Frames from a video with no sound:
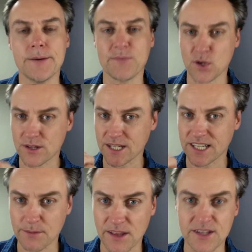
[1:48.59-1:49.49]
You're thinking
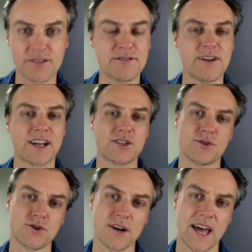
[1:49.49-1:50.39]
about the effect you're
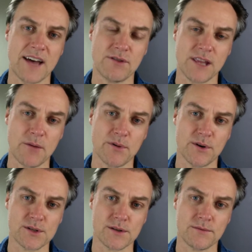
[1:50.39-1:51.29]
trying to have on that
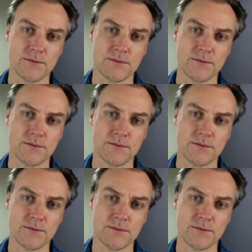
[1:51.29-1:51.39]
person.